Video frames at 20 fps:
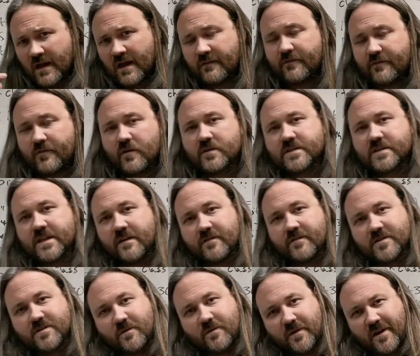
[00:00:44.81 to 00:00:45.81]
Hey folks,
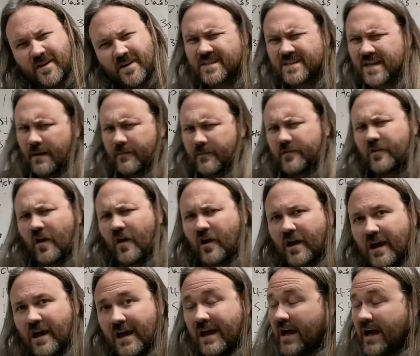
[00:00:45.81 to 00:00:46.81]
David Stewart here. It's time to
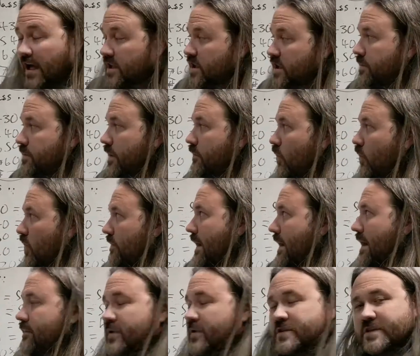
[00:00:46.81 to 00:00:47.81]
talk a little bit more
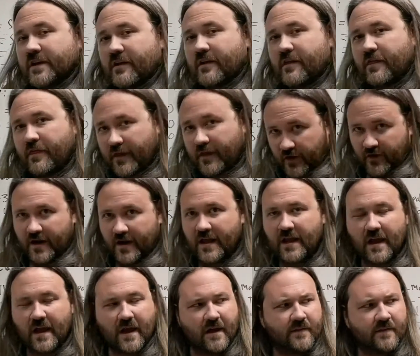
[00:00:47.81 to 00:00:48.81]
about music
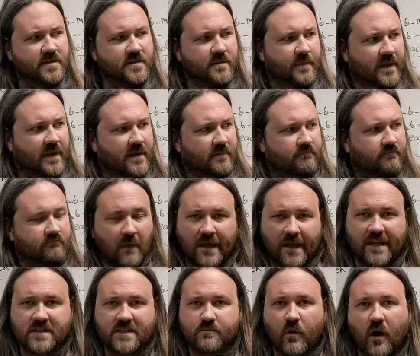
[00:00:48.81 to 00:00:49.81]
theory. Uh, this will be, I
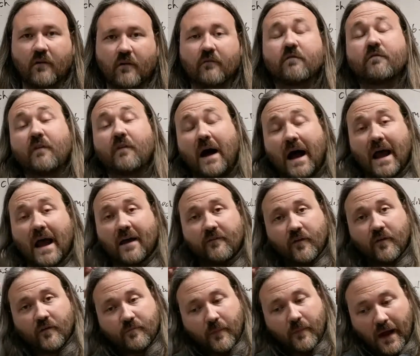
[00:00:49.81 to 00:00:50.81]
guess, part
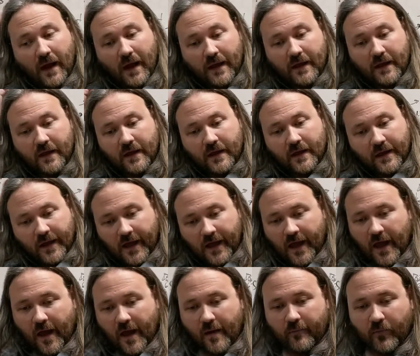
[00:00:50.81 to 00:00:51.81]
five of my
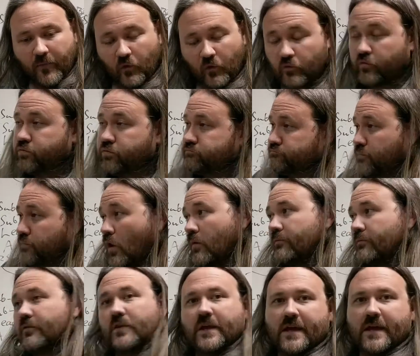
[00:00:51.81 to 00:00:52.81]
um,
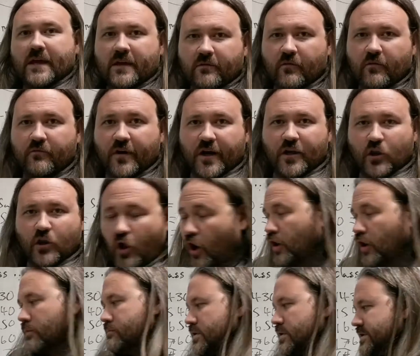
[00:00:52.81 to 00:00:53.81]
hopefully very
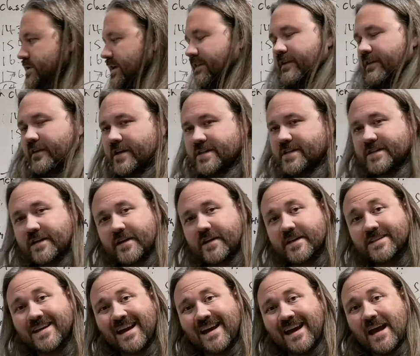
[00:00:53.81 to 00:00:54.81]
long music theory
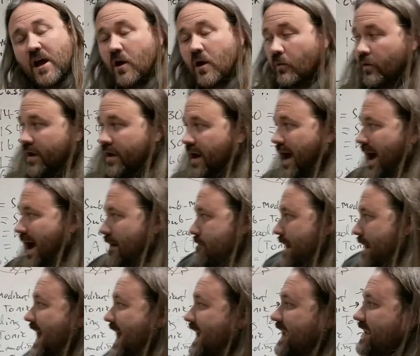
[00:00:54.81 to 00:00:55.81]
series. We're gonna
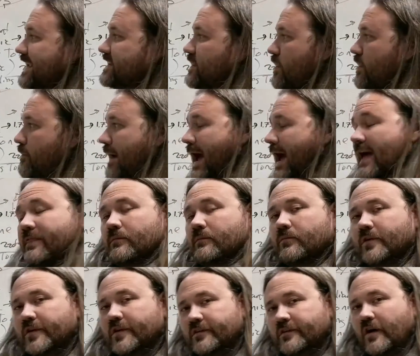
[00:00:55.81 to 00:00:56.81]
hop back into the math
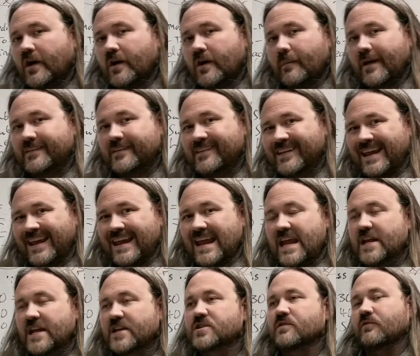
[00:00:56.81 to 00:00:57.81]
and we're gonna talk about today
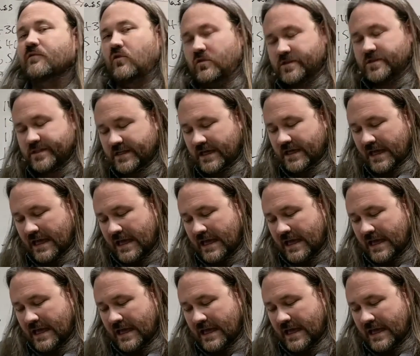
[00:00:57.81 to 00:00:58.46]
intervals.